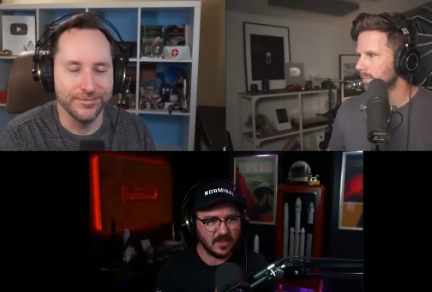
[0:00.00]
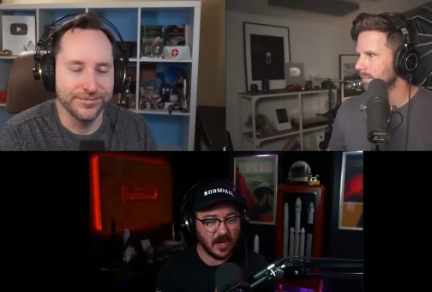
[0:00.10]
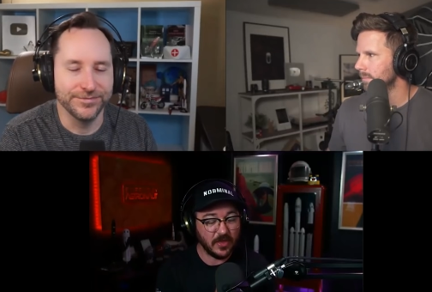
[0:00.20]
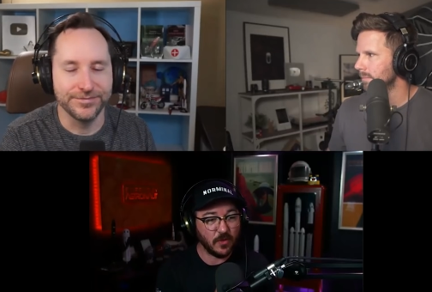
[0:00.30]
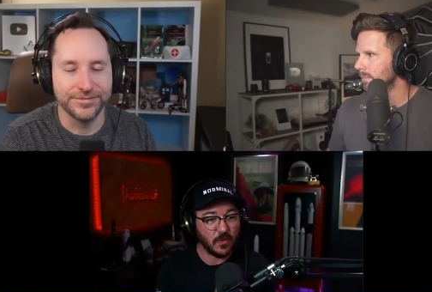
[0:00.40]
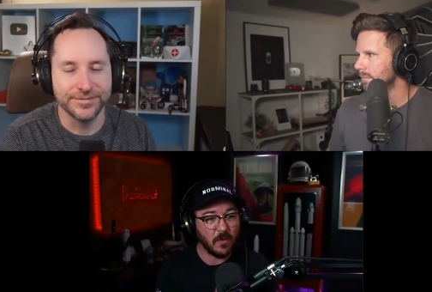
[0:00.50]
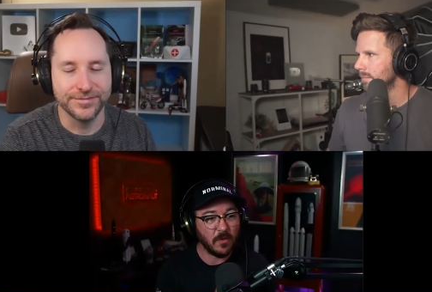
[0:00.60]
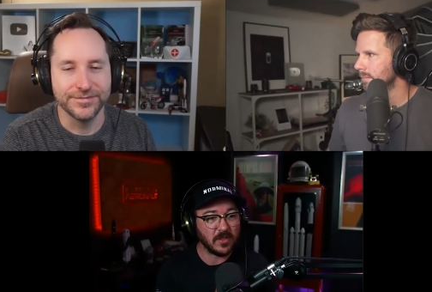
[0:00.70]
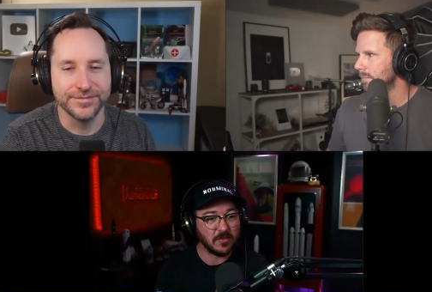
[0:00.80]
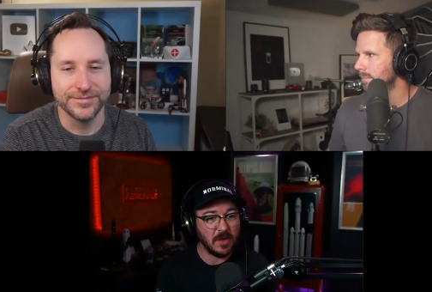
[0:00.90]
Speaker 1: I think right when
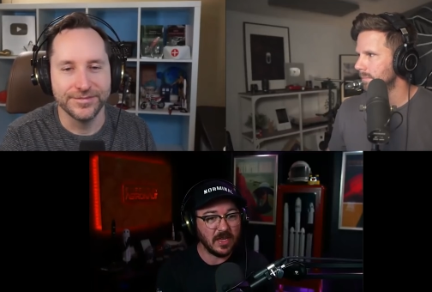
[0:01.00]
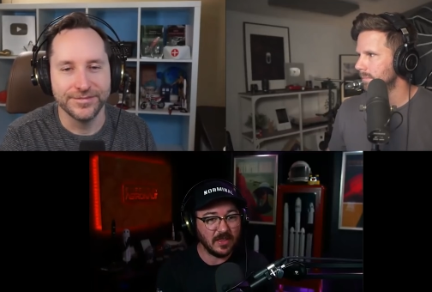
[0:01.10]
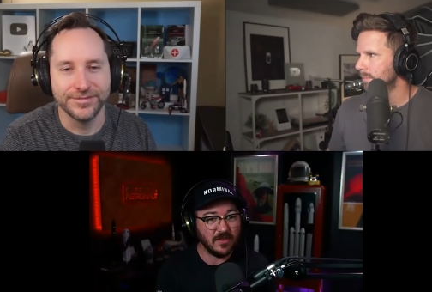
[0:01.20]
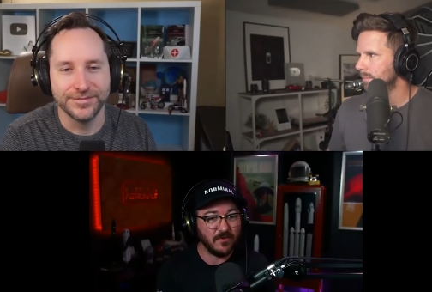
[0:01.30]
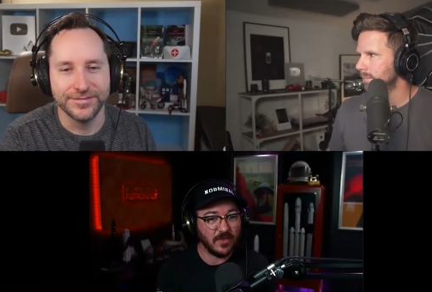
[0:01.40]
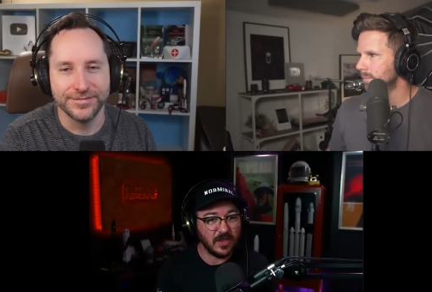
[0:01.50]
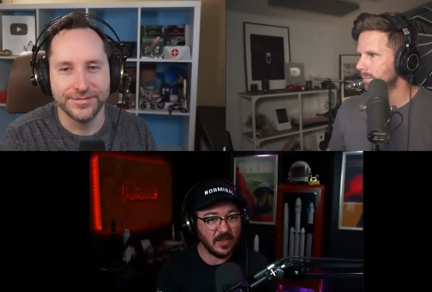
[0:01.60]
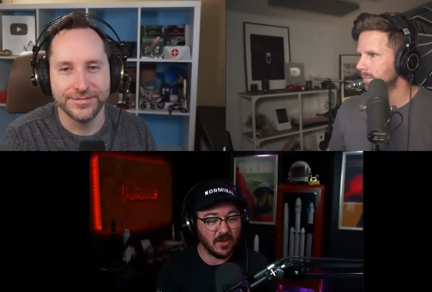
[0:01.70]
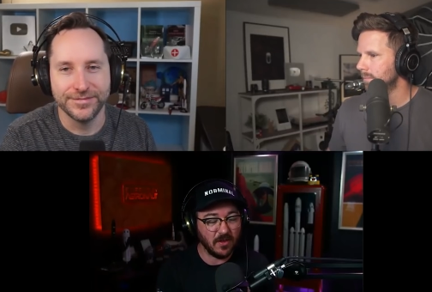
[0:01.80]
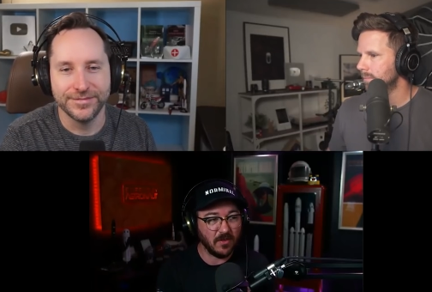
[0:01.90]
I was making the
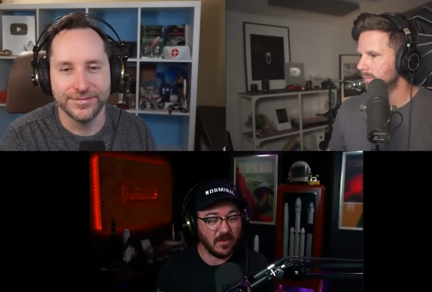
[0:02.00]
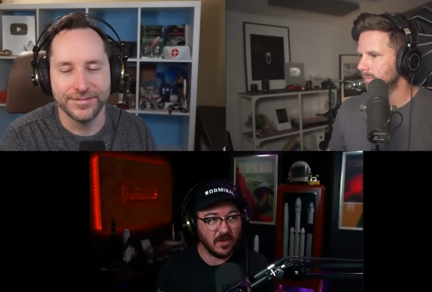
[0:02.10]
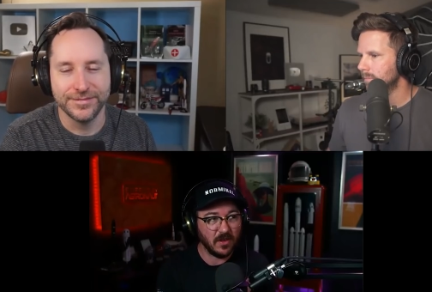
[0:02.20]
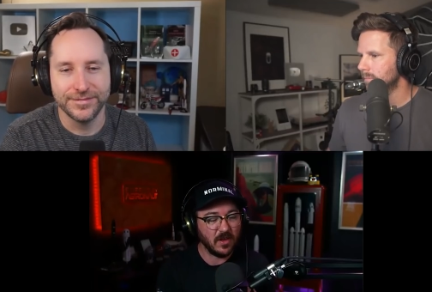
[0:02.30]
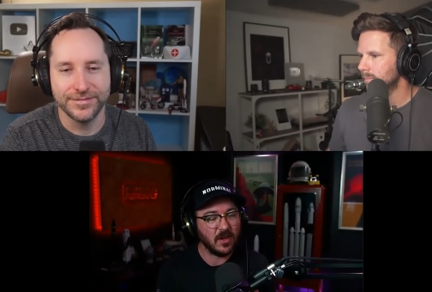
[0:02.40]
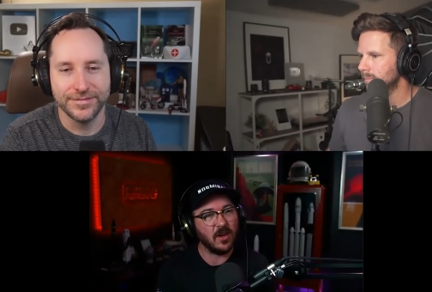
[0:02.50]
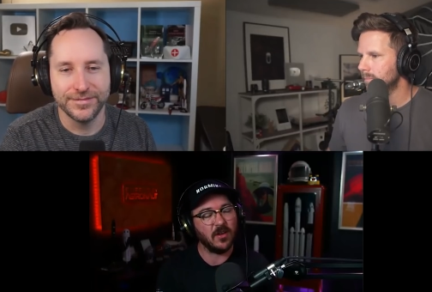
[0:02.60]
video, no,